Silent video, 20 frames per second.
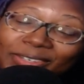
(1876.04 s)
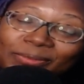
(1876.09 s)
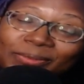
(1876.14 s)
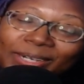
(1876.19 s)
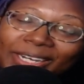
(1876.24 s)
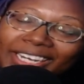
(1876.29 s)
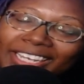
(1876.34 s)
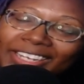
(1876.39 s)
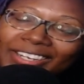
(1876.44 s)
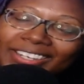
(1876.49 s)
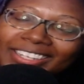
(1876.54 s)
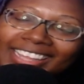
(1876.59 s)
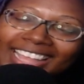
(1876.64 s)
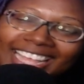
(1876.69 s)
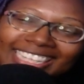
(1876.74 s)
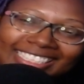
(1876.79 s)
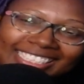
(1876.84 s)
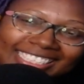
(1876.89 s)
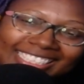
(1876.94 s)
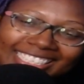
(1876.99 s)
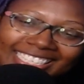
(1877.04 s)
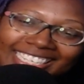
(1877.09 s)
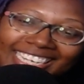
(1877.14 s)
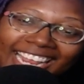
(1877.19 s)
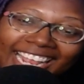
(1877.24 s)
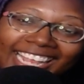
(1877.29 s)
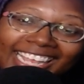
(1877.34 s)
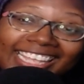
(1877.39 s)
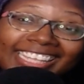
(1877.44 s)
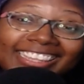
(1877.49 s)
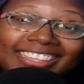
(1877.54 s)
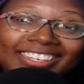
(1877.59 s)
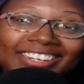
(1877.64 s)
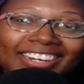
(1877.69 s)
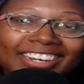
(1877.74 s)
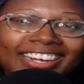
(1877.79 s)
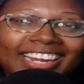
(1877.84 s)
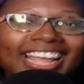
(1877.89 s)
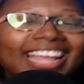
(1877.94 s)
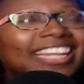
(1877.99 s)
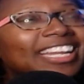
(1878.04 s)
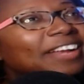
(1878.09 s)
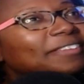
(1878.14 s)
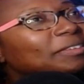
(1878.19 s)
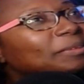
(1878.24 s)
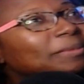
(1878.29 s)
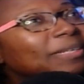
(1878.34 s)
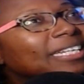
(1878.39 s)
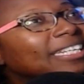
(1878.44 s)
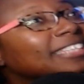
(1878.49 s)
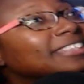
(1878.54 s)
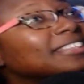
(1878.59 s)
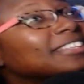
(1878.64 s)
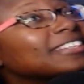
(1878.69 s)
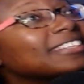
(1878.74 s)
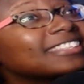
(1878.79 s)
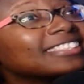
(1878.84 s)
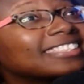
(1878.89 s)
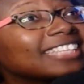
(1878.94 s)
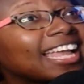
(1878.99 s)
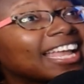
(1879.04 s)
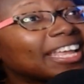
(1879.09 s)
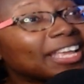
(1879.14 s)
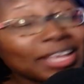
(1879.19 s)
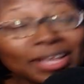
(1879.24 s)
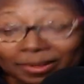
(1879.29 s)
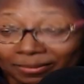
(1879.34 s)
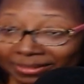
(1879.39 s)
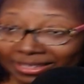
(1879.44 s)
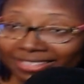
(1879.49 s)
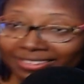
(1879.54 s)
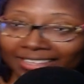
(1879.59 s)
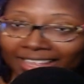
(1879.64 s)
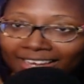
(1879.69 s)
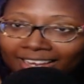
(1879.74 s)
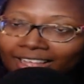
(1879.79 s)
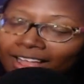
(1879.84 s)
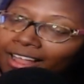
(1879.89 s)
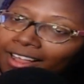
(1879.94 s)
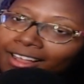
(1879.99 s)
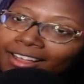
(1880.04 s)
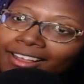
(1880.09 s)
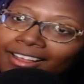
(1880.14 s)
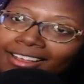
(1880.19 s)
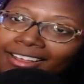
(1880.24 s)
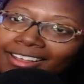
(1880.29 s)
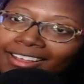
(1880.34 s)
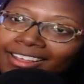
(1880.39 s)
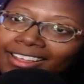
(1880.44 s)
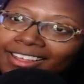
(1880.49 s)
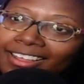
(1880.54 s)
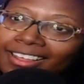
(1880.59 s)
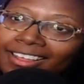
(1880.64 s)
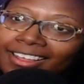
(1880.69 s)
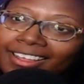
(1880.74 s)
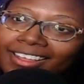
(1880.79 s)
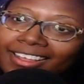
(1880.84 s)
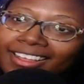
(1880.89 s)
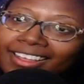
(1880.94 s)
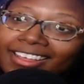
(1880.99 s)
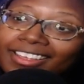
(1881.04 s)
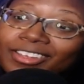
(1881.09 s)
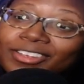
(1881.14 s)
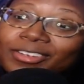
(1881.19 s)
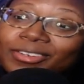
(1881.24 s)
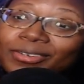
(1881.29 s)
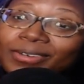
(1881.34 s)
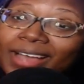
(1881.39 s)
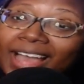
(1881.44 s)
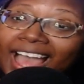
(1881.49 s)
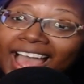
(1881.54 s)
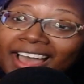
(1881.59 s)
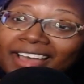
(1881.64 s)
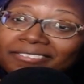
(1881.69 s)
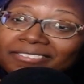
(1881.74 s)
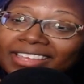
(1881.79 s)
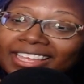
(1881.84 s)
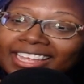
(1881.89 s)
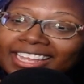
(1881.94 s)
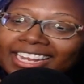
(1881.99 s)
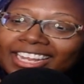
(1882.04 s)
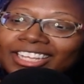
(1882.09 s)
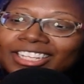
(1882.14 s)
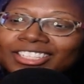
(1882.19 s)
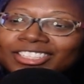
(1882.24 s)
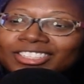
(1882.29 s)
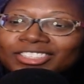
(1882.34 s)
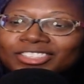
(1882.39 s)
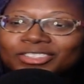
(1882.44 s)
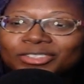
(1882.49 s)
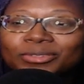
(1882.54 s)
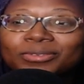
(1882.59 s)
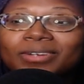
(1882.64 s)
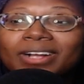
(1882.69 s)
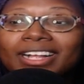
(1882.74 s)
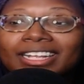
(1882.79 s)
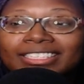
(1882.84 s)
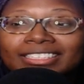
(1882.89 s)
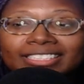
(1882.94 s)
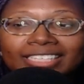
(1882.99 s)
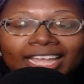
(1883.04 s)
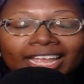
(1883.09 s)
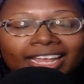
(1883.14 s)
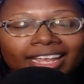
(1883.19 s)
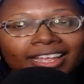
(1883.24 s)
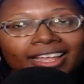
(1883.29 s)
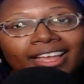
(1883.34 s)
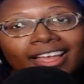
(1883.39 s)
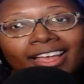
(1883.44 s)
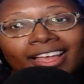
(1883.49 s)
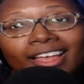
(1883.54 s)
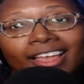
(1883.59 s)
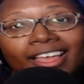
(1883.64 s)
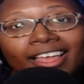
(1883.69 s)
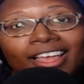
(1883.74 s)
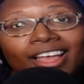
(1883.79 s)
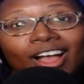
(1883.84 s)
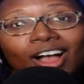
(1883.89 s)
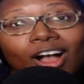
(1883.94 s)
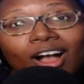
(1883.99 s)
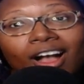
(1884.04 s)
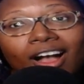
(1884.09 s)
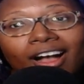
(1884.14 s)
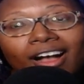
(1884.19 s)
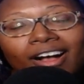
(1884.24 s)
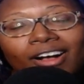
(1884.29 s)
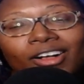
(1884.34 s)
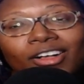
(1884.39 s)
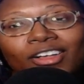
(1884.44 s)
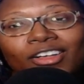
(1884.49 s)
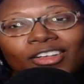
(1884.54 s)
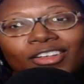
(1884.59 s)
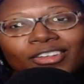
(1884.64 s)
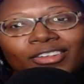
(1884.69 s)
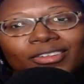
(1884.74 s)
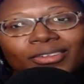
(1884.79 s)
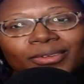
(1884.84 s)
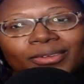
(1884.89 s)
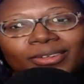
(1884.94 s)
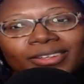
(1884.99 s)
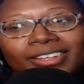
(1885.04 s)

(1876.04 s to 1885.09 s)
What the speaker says: your glasses today either." And everybody looks at him and they're like, "Oh, you haven't." And Juron's like, "Oh,